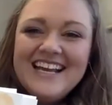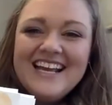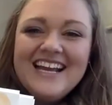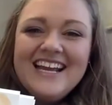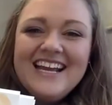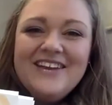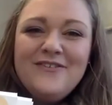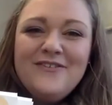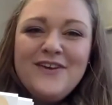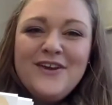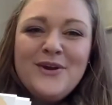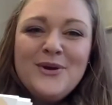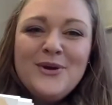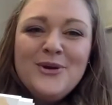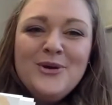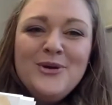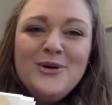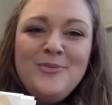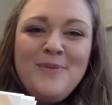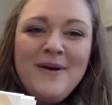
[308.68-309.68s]
If
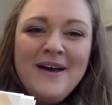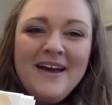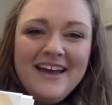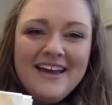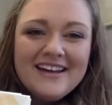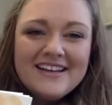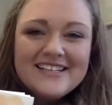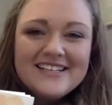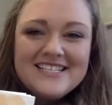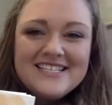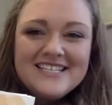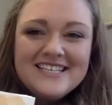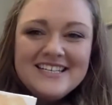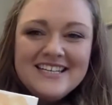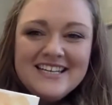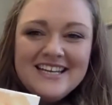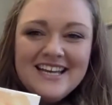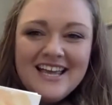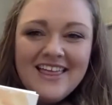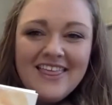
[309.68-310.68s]
you picked
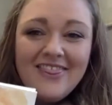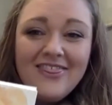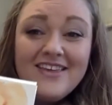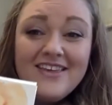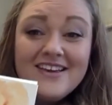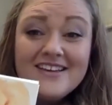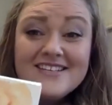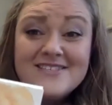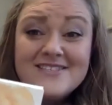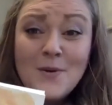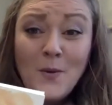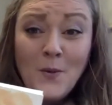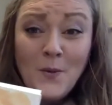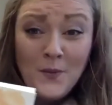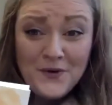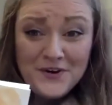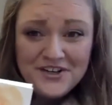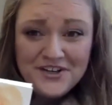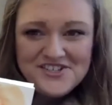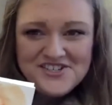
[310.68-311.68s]
this
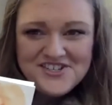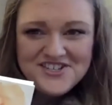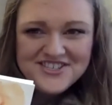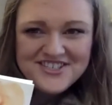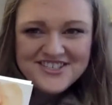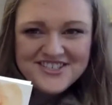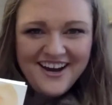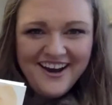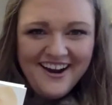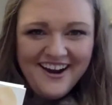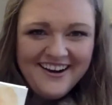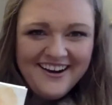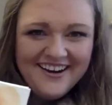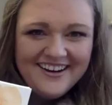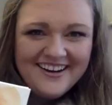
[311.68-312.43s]
orange star,